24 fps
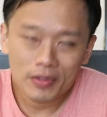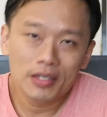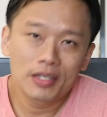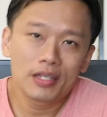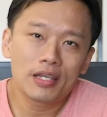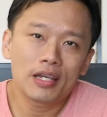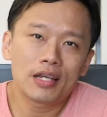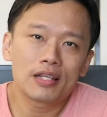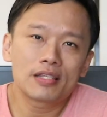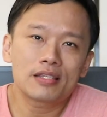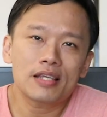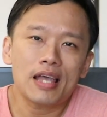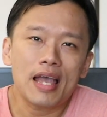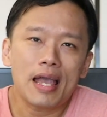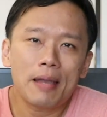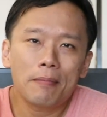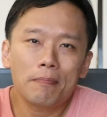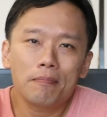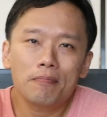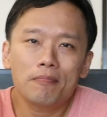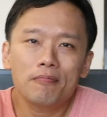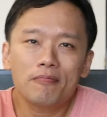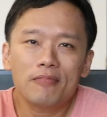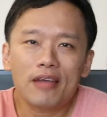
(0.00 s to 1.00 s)
It has
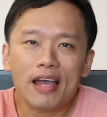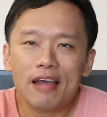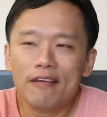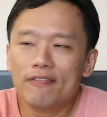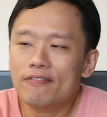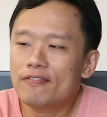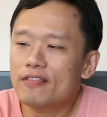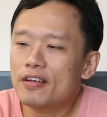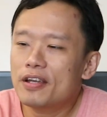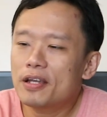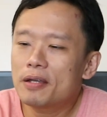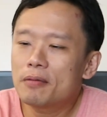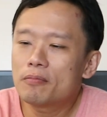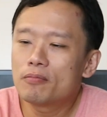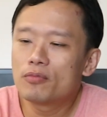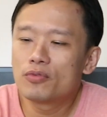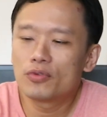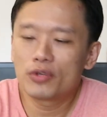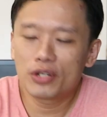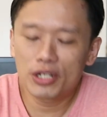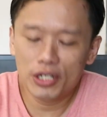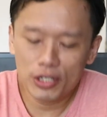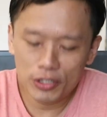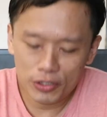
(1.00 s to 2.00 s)
FM
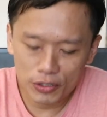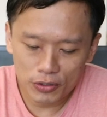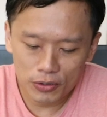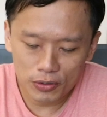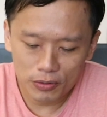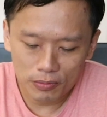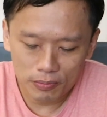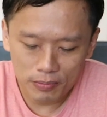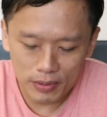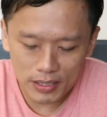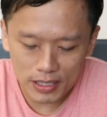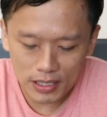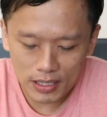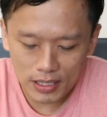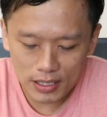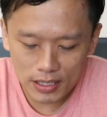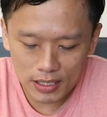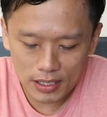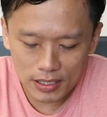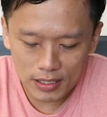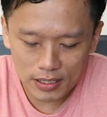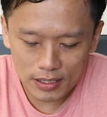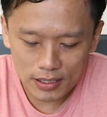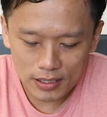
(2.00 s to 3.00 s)
radio,
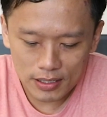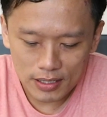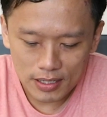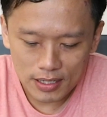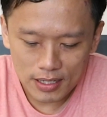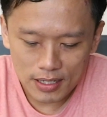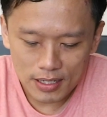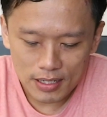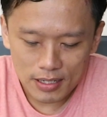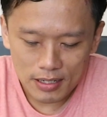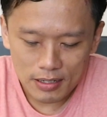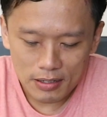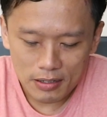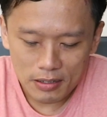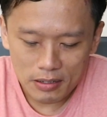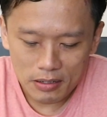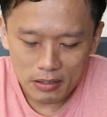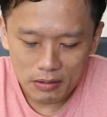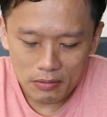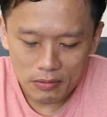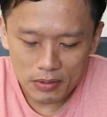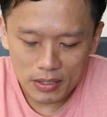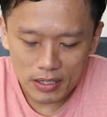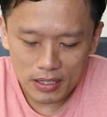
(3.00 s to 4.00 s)
but
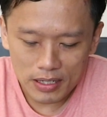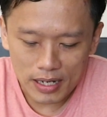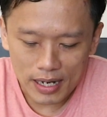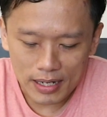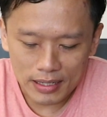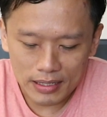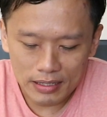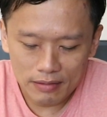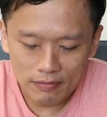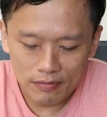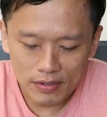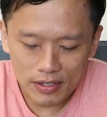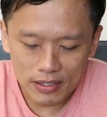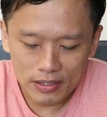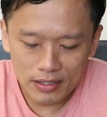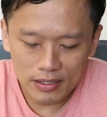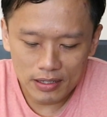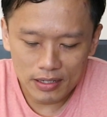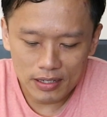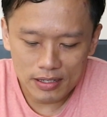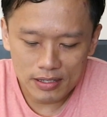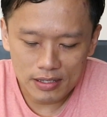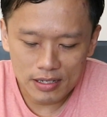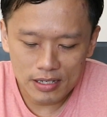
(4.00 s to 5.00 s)
when I activate it,
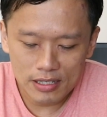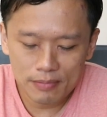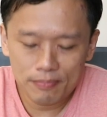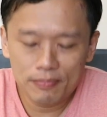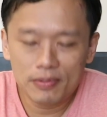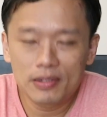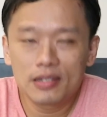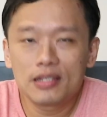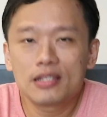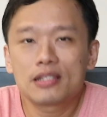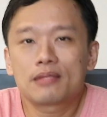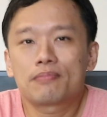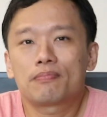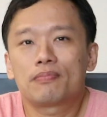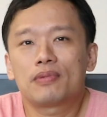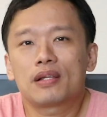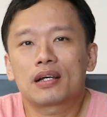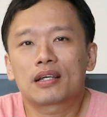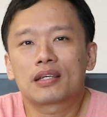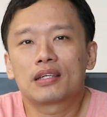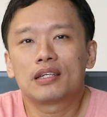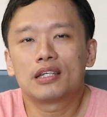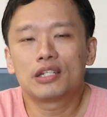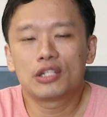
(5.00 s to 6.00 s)
it says please
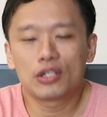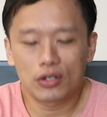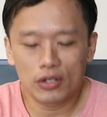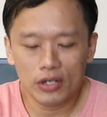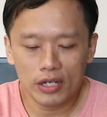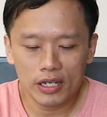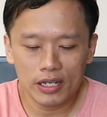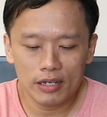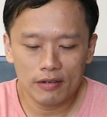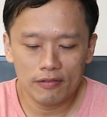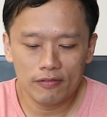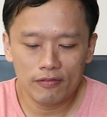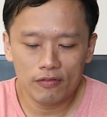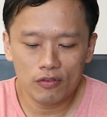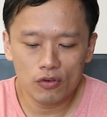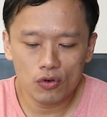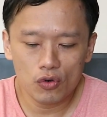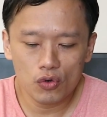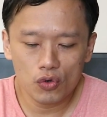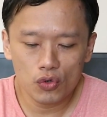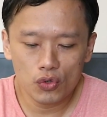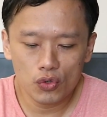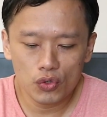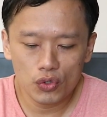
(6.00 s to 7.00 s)
plug in your
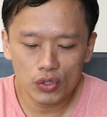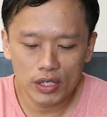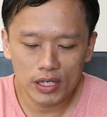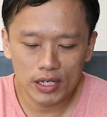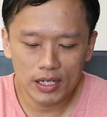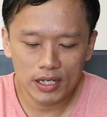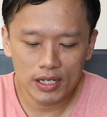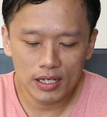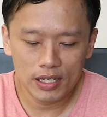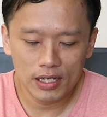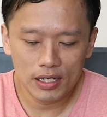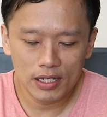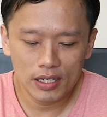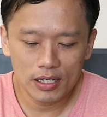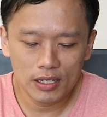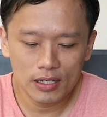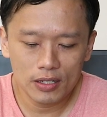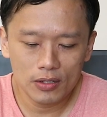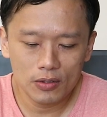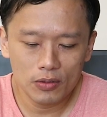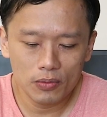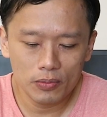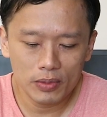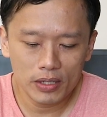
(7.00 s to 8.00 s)
headphone,
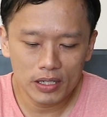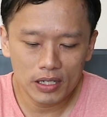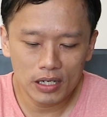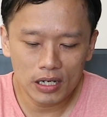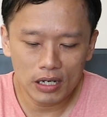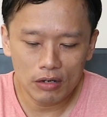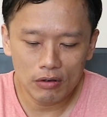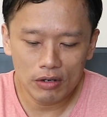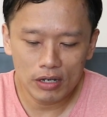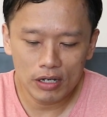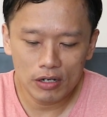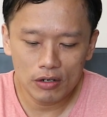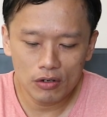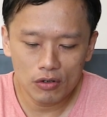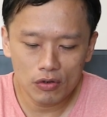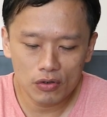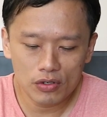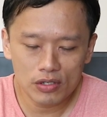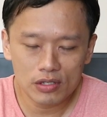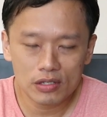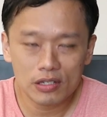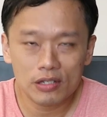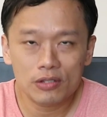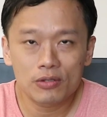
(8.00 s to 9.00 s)
and no matter how it
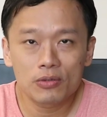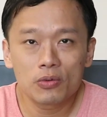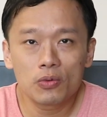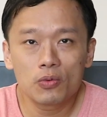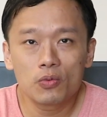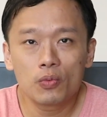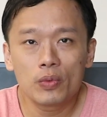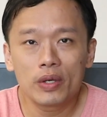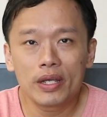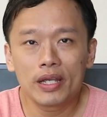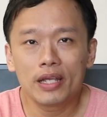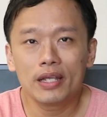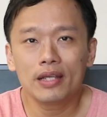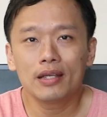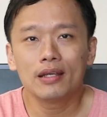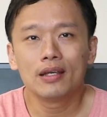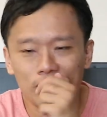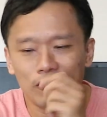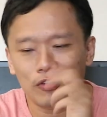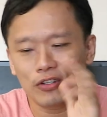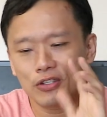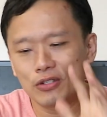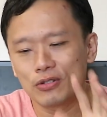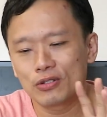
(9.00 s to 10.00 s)
looks, there's no way
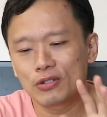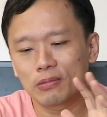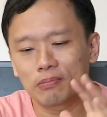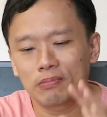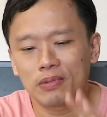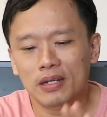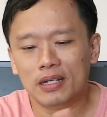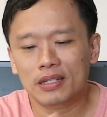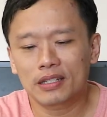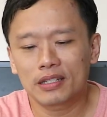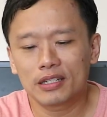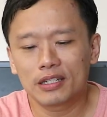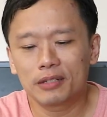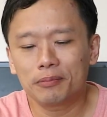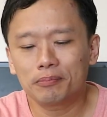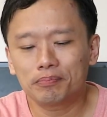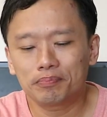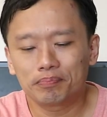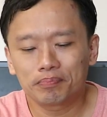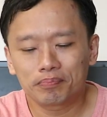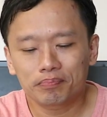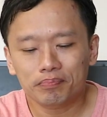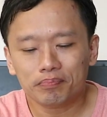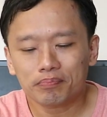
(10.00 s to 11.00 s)
for you to plug in
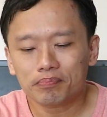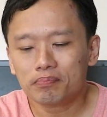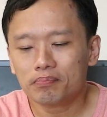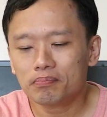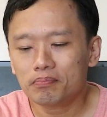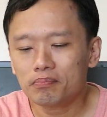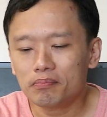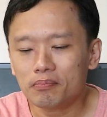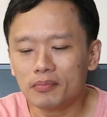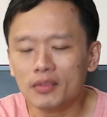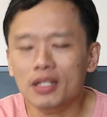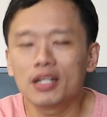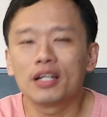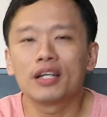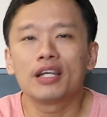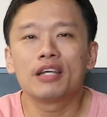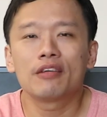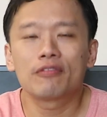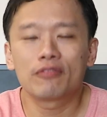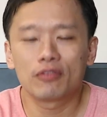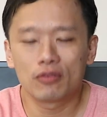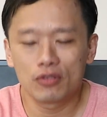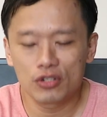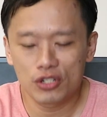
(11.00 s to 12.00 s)
a
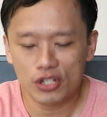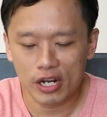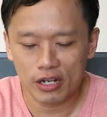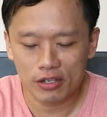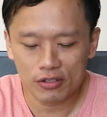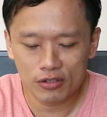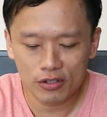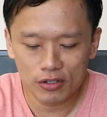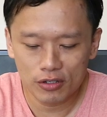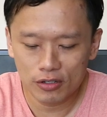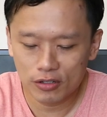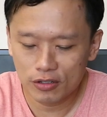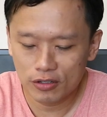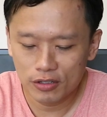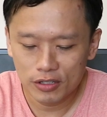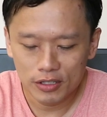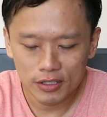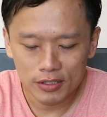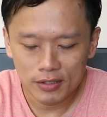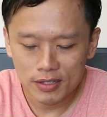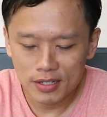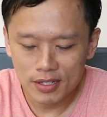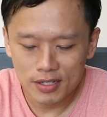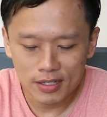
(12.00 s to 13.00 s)
headphone jack. So
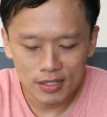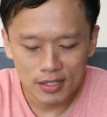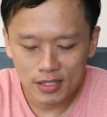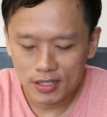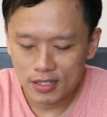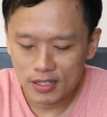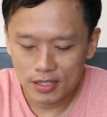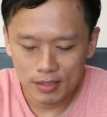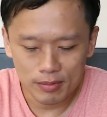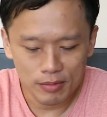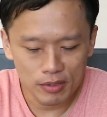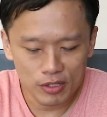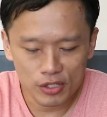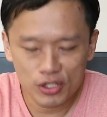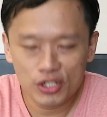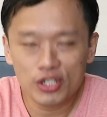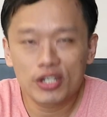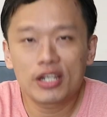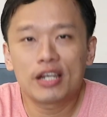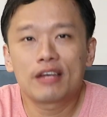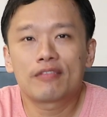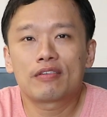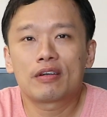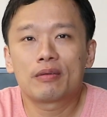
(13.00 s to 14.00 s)
I'm not sure
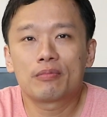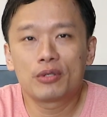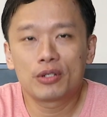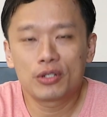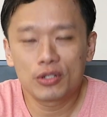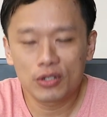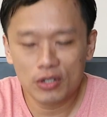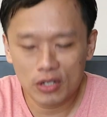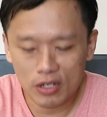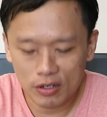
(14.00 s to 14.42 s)
FM radio